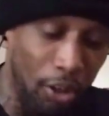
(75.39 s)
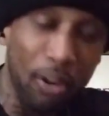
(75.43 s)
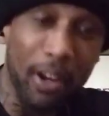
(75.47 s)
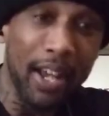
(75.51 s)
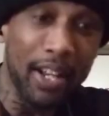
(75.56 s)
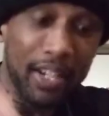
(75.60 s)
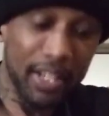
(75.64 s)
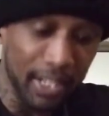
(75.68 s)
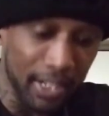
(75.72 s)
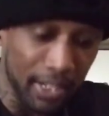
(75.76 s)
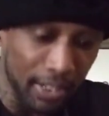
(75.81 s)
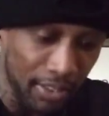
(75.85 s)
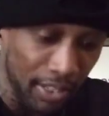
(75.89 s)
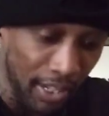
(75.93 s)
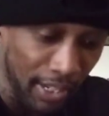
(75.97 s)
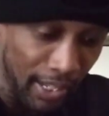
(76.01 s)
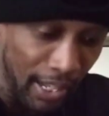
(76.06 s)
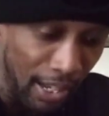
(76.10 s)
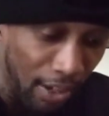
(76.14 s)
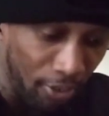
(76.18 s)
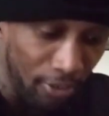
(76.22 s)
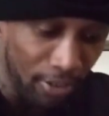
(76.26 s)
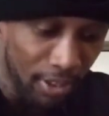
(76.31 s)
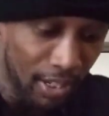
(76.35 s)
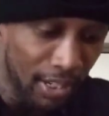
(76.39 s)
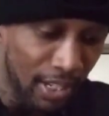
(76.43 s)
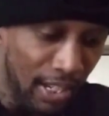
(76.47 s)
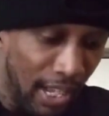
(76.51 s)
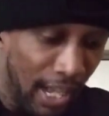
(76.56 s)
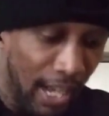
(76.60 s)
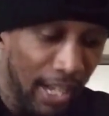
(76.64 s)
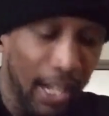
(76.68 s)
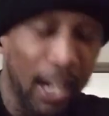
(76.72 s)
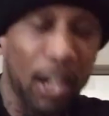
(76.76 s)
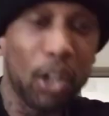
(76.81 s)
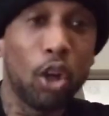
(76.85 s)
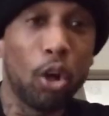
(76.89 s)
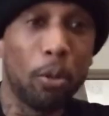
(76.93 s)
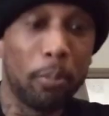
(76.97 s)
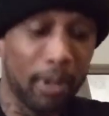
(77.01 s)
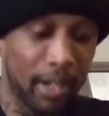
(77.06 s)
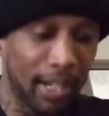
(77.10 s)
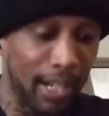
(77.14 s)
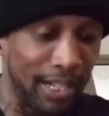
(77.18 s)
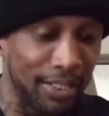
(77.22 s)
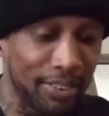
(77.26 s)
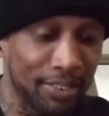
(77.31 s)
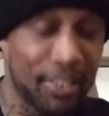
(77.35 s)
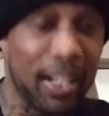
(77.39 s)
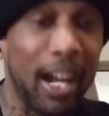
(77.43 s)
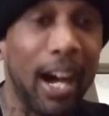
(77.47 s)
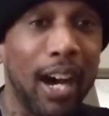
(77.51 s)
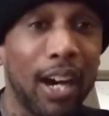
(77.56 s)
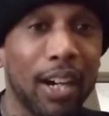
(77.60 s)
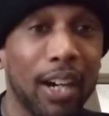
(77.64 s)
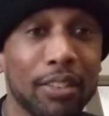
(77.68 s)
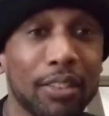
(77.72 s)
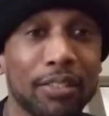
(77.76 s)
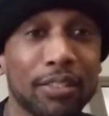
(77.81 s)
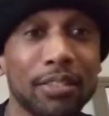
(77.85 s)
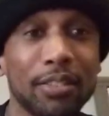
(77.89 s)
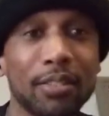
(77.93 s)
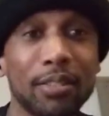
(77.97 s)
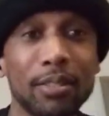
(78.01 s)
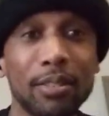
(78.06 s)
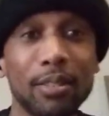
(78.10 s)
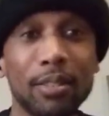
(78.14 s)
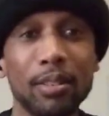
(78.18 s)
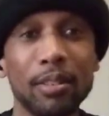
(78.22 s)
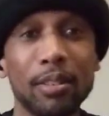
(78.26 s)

I don't add anything up. I got Cobra Kai socks.